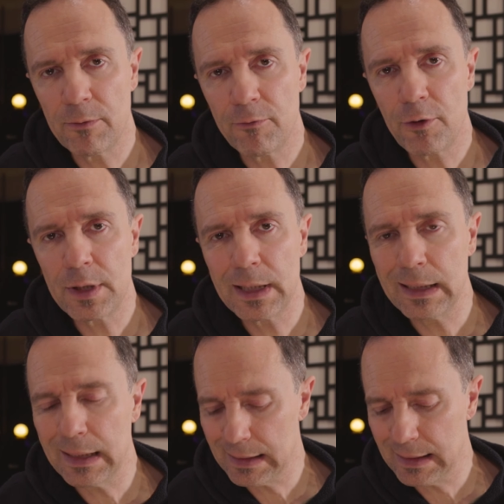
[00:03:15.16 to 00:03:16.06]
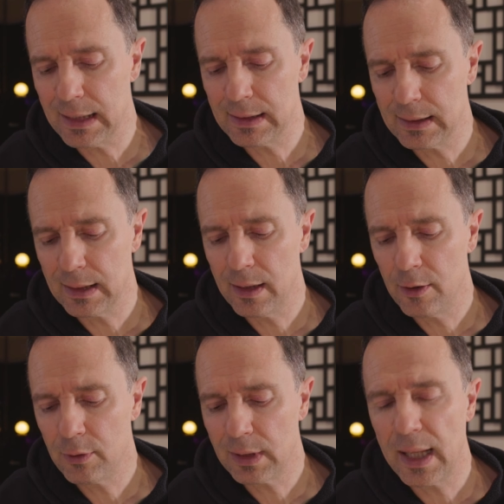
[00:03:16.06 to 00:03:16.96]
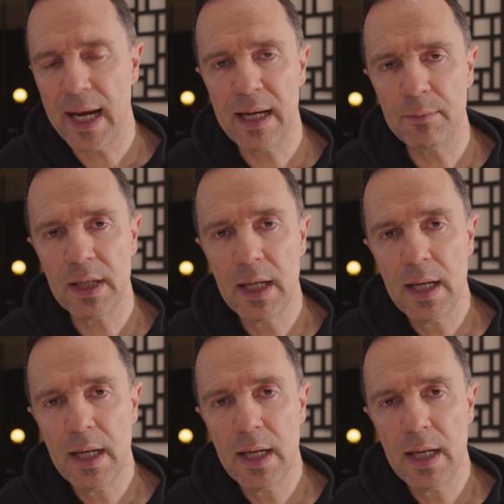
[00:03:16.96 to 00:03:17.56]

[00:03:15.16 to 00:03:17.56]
confronted the assessor, who claimed